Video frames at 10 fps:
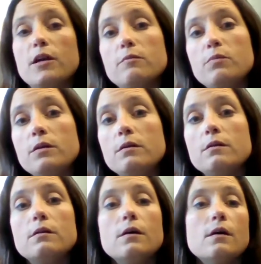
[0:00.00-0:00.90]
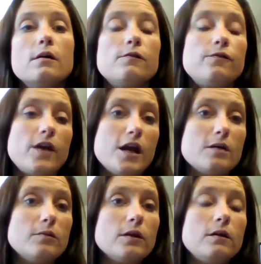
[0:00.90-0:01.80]
Might be
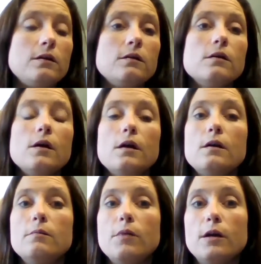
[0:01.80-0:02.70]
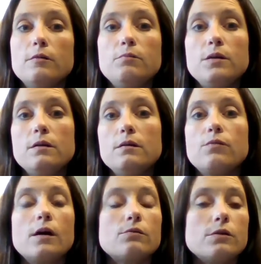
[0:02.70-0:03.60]
family. It might be
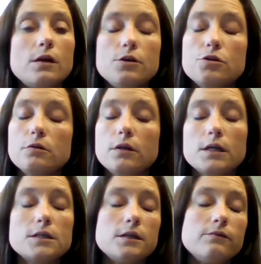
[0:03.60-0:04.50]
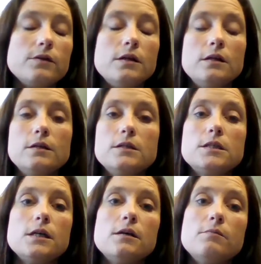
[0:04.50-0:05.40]
recreational
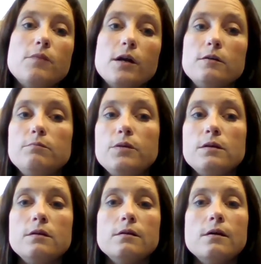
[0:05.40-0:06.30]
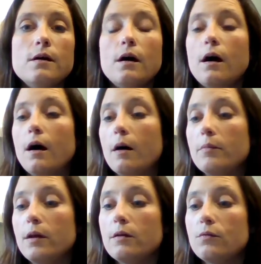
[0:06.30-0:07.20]
activities. It might be,
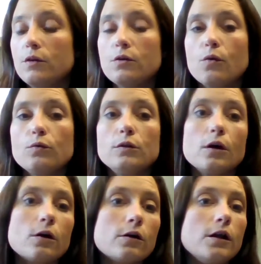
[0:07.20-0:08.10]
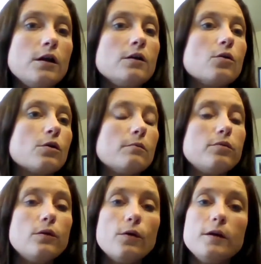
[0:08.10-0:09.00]
learning or
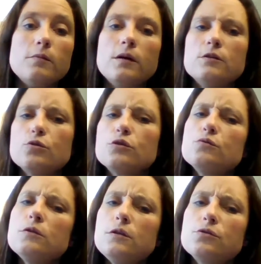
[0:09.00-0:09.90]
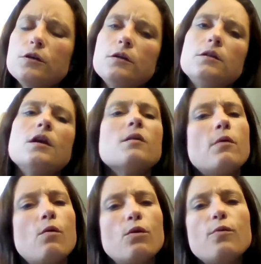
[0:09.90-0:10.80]
employment. So it's really trying to think
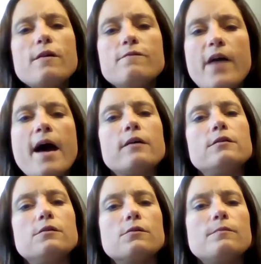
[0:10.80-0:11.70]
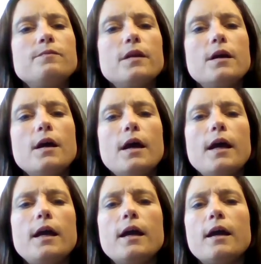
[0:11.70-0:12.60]
about what do I value?
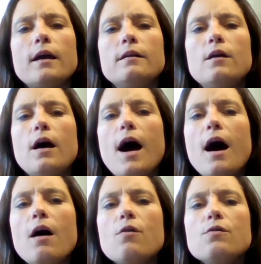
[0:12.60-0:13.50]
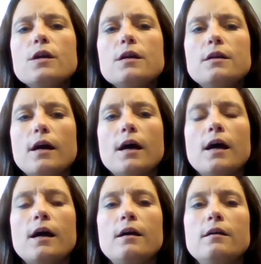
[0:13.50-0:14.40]
And how can
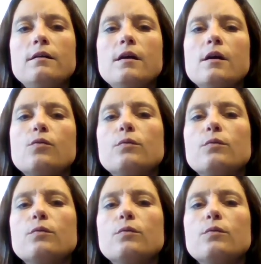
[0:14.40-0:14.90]
I